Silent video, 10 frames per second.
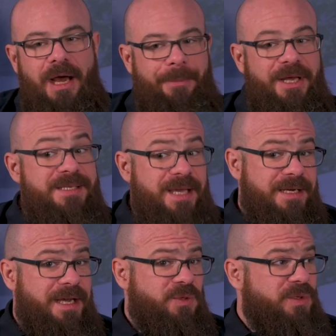I'm not saying
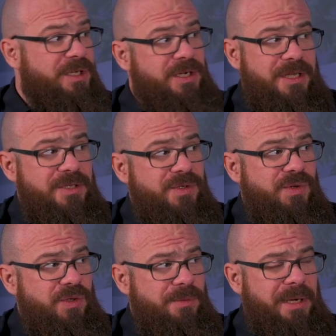that's what they're going to
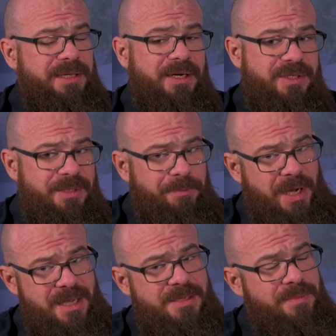do, but there's a
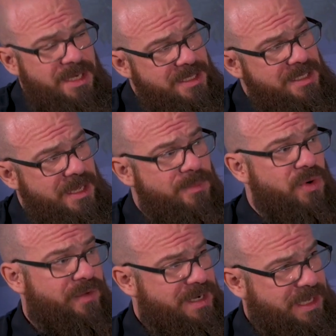possibility they
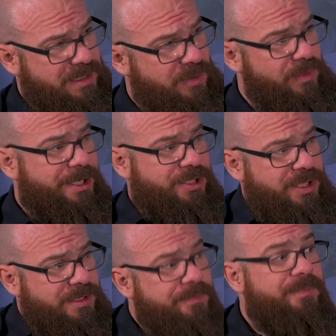move in that direction.